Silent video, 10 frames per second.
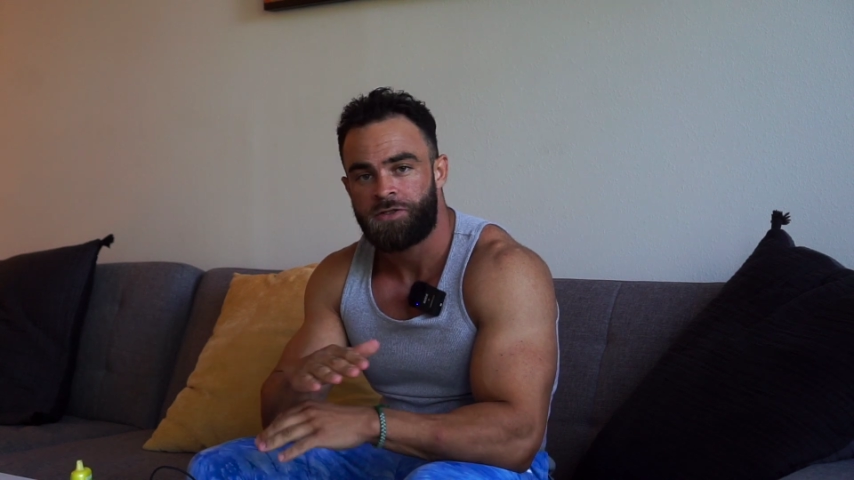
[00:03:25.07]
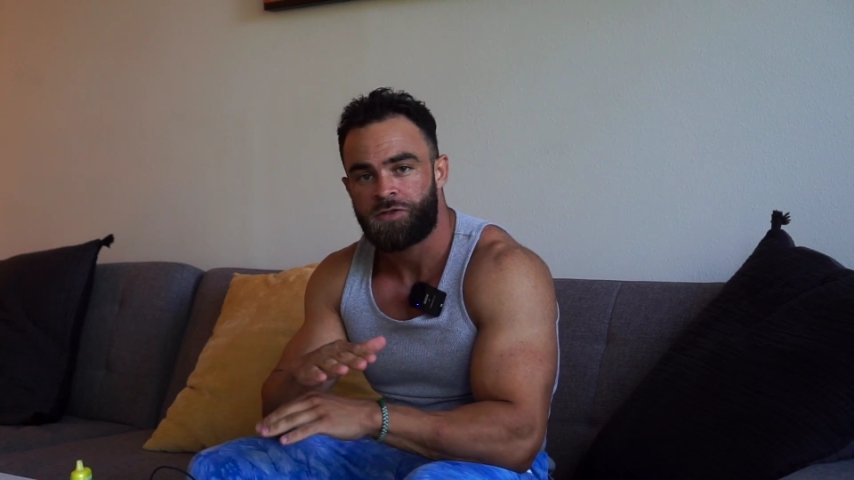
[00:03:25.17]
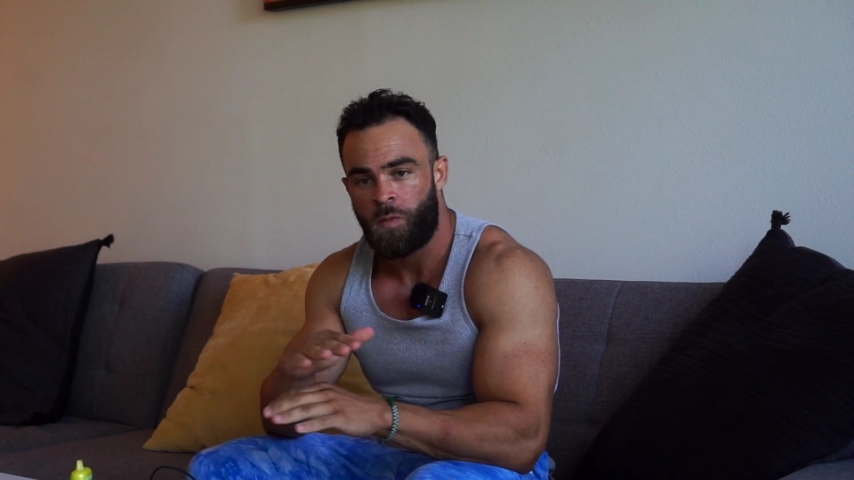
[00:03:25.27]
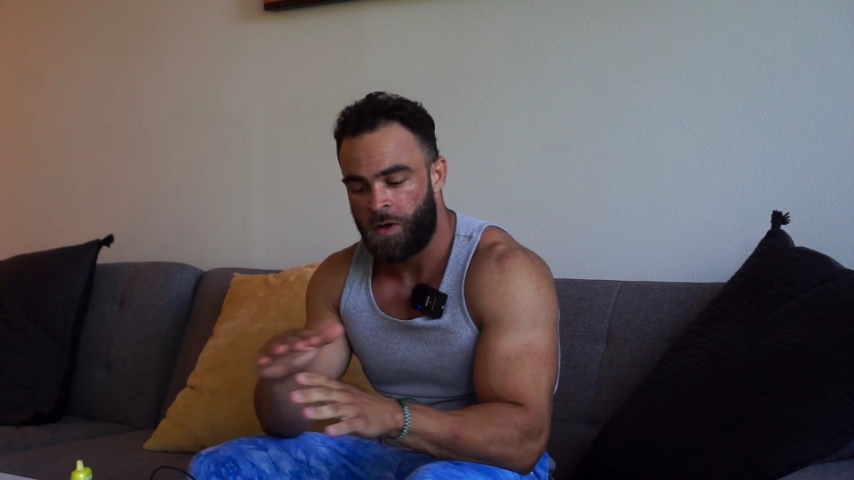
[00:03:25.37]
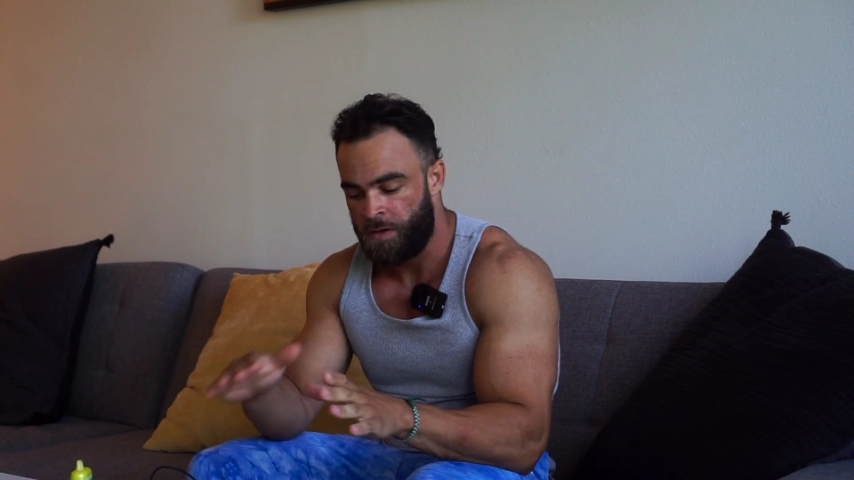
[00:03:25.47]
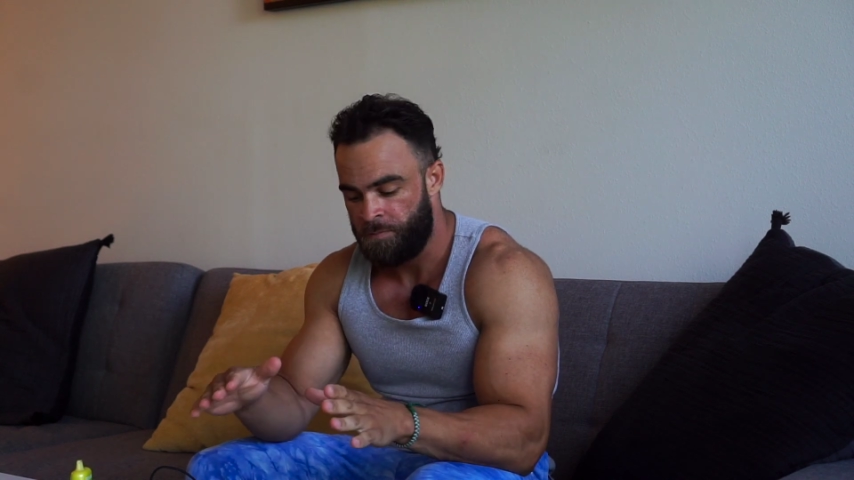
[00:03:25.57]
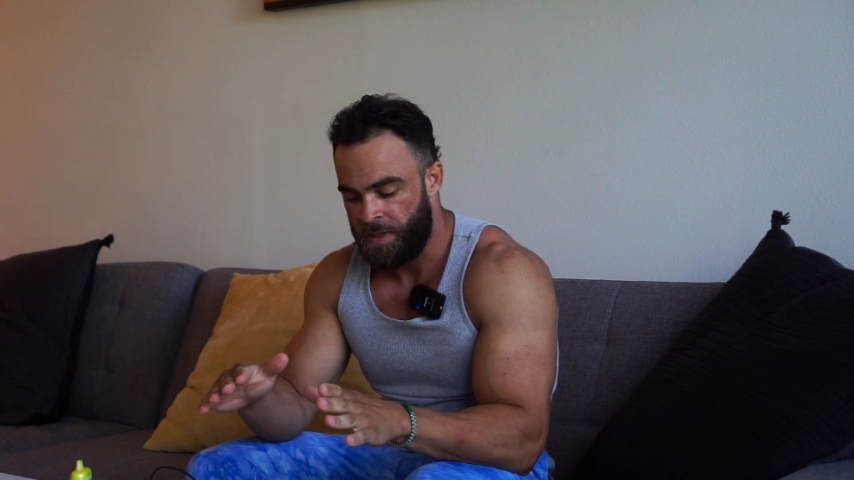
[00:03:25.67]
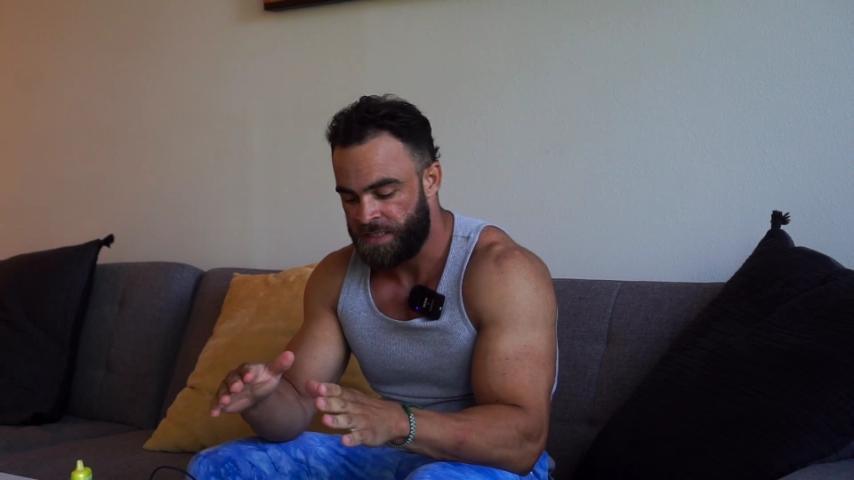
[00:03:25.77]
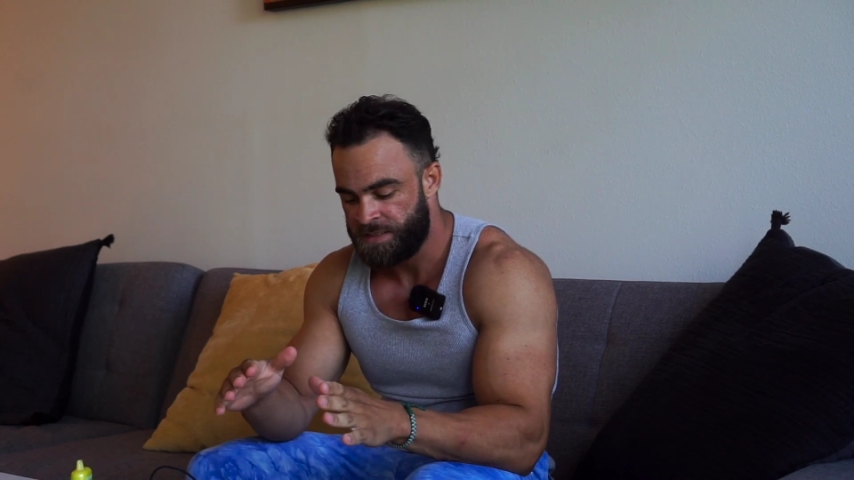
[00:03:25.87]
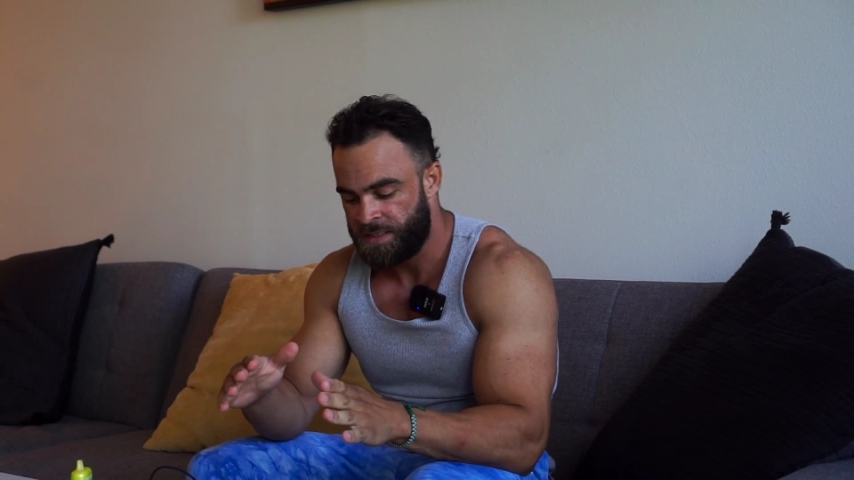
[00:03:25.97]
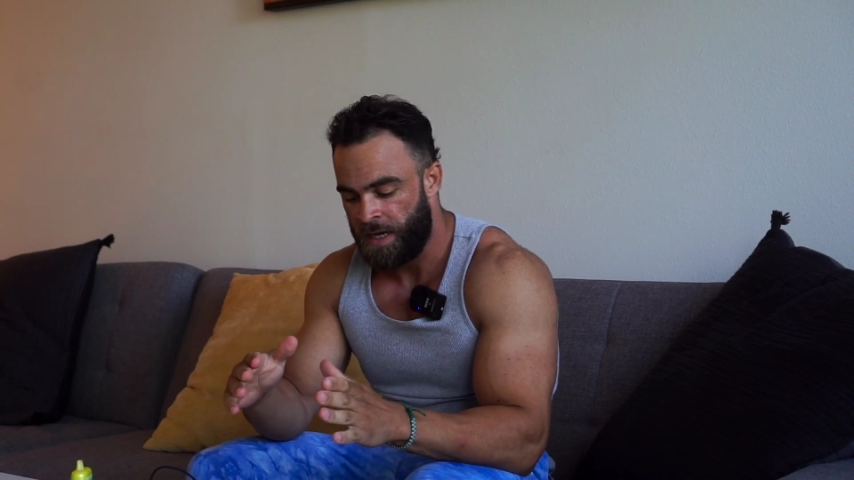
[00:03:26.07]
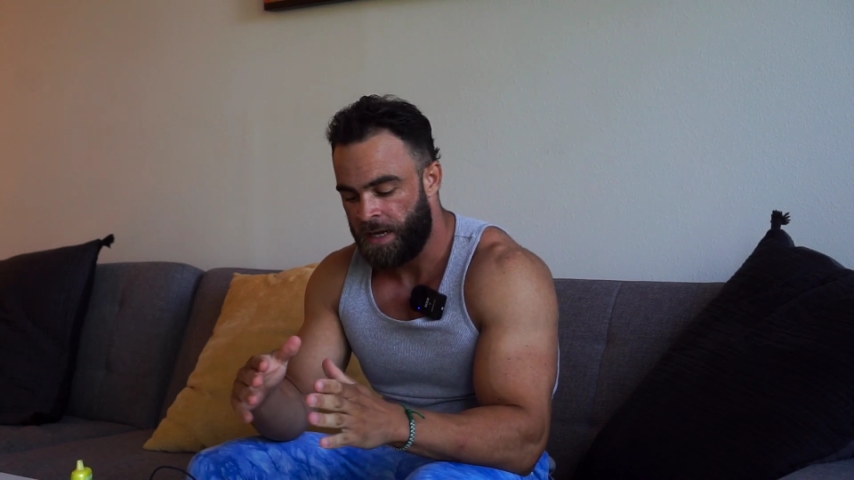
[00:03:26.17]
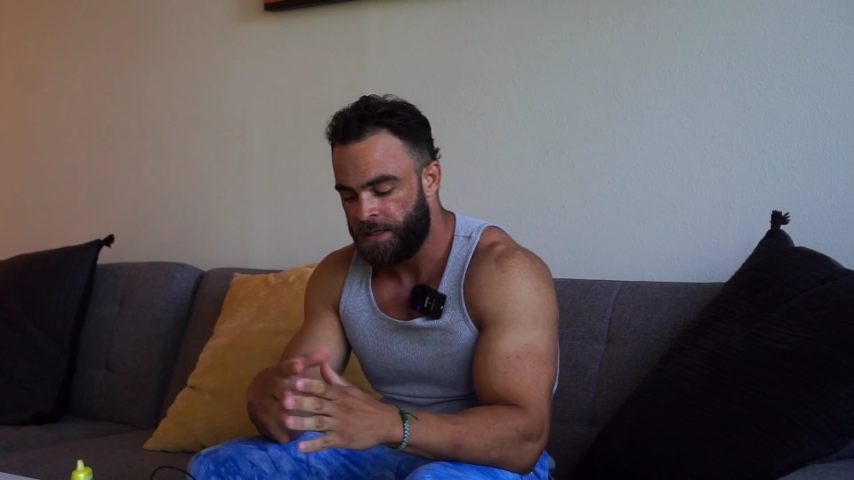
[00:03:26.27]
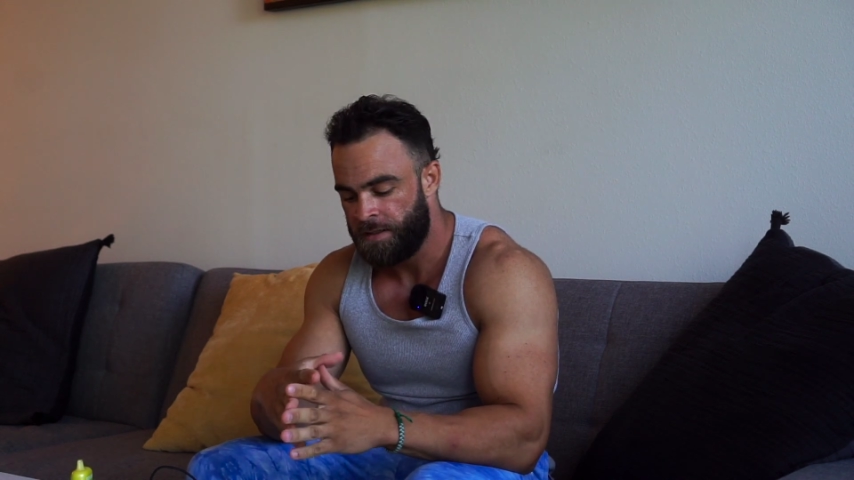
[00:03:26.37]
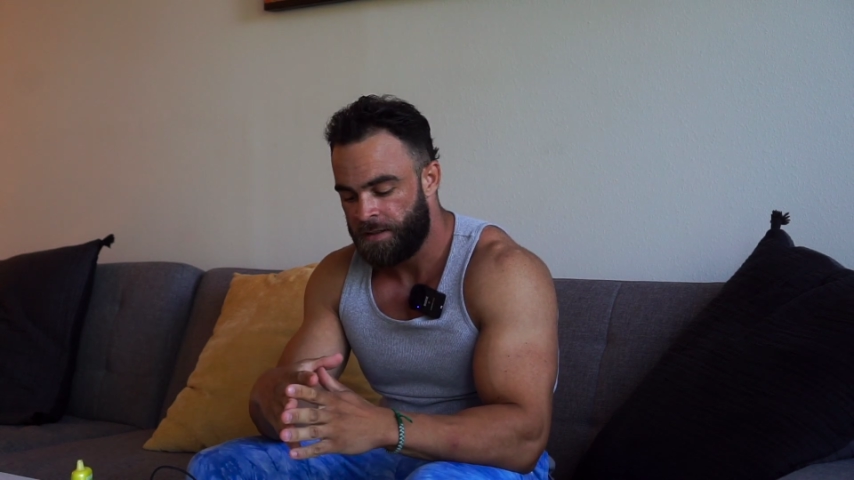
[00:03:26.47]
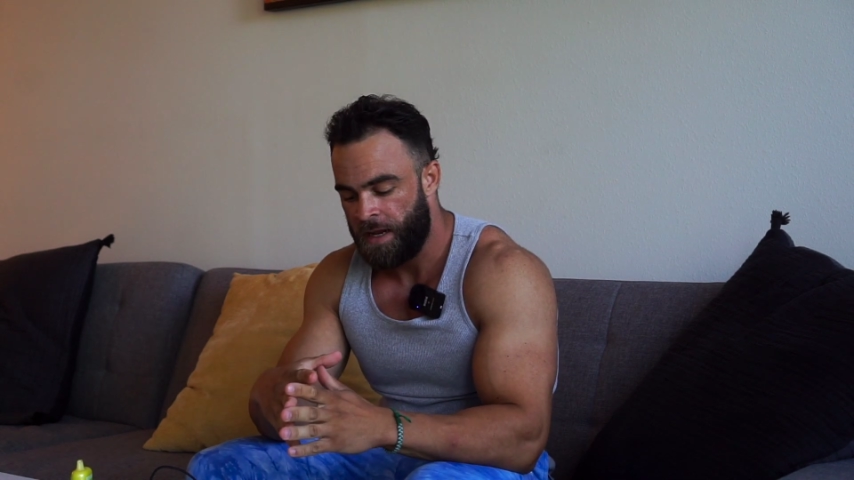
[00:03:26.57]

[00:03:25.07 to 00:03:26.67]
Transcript: just 1 base diet,